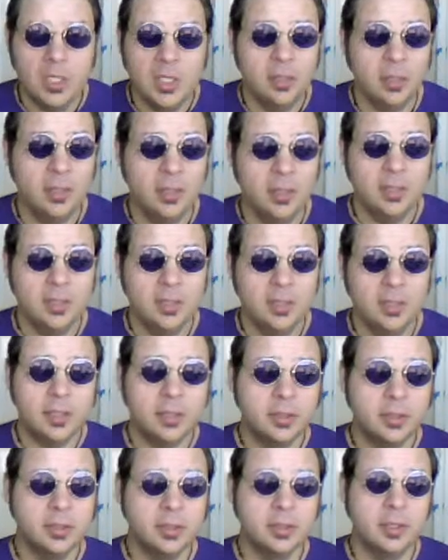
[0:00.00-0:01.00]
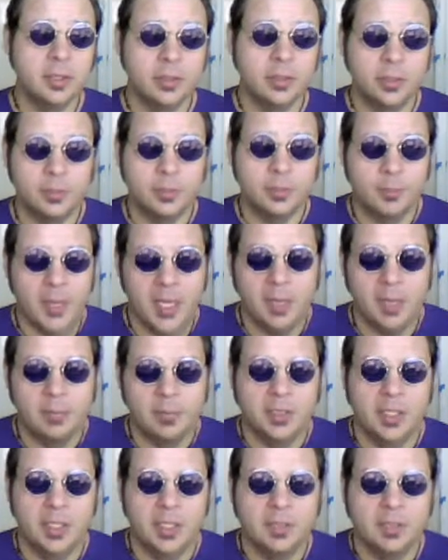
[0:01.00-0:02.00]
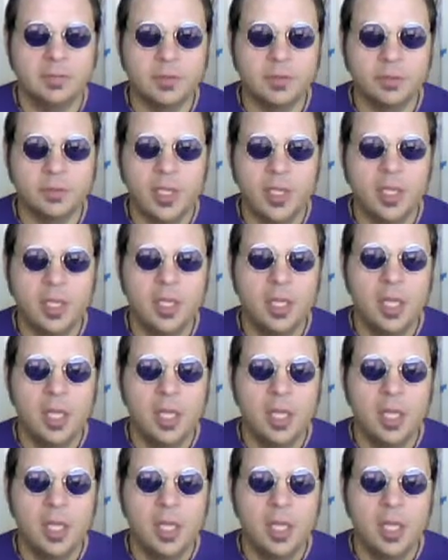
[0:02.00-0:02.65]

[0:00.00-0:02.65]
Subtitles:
These kids just start making mistakes left and right.